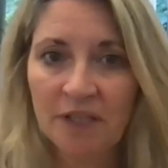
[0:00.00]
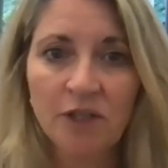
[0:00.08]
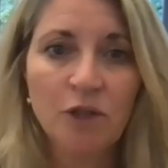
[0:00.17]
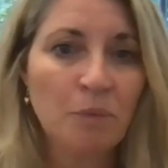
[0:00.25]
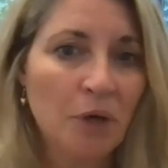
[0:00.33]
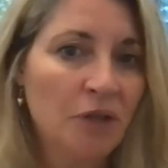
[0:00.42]

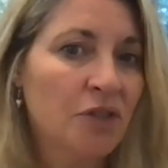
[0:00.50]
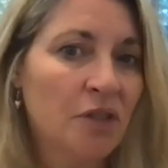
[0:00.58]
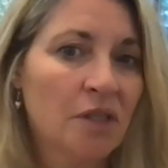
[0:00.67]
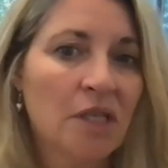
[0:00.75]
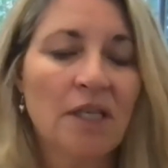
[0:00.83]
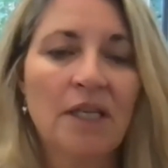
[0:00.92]
to purchase a
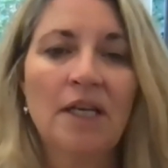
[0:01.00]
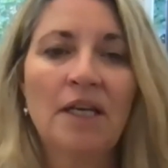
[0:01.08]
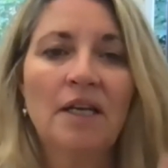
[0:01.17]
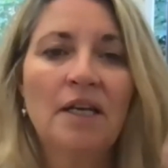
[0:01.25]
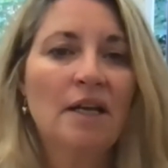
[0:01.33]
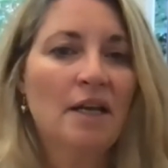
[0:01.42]
ticket,
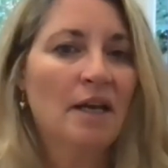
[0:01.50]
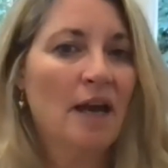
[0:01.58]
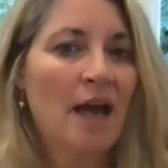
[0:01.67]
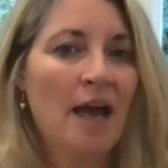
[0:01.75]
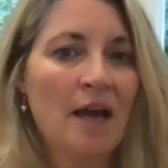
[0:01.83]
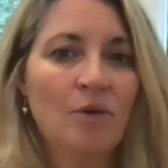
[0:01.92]

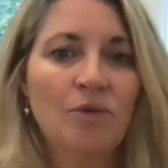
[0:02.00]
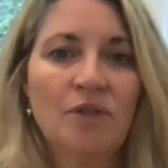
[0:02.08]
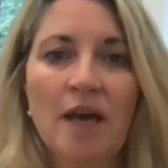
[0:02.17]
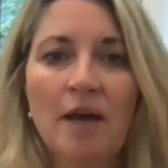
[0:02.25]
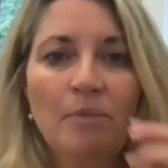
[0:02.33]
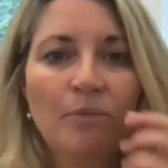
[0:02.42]
how's
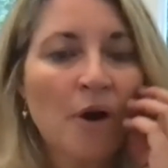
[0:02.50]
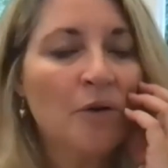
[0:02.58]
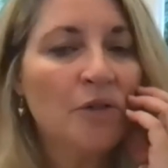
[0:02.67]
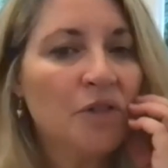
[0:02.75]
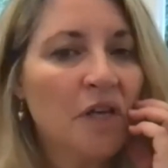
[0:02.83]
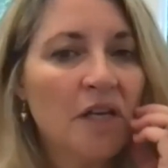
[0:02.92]
that
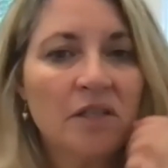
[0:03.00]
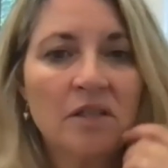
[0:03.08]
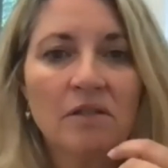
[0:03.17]
process?